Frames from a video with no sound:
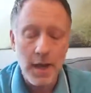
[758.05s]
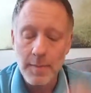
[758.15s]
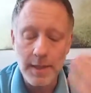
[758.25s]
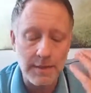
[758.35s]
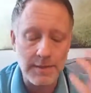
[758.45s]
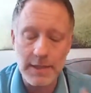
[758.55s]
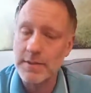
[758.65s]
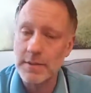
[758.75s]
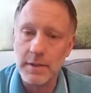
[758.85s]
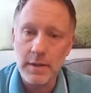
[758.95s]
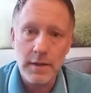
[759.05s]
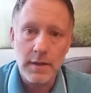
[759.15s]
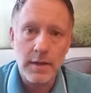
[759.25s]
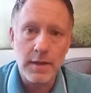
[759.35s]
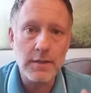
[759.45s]
Because these
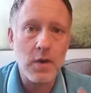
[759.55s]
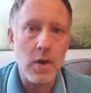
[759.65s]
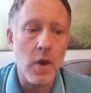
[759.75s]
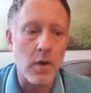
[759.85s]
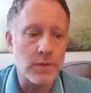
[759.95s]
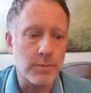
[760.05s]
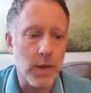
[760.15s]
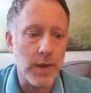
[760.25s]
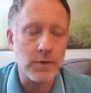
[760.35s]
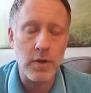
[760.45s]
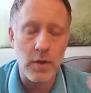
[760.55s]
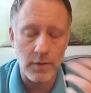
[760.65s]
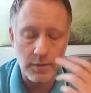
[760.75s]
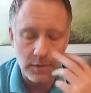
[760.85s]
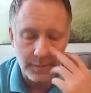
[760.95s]
calls, these breakthrough
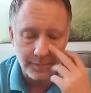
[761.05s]
calls,